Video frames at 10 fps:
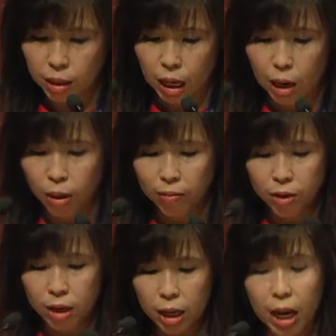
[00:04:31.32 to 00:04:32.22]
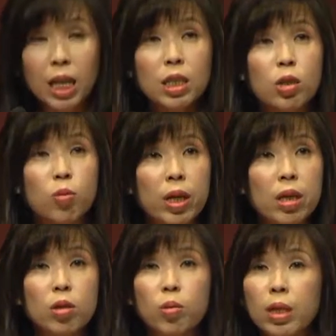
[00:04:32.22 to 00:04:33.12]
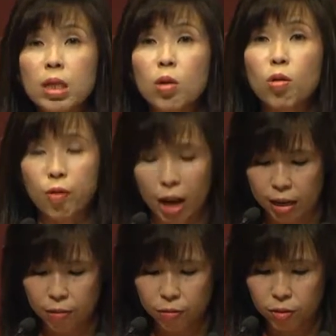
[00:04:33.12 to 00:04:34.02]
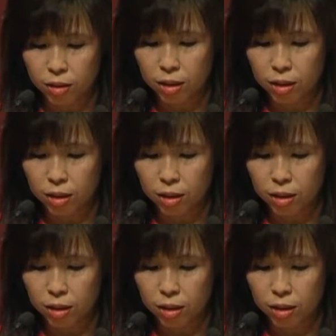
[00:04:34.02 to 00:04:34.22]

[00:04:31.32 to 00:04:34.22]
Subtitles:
However, as with 2005,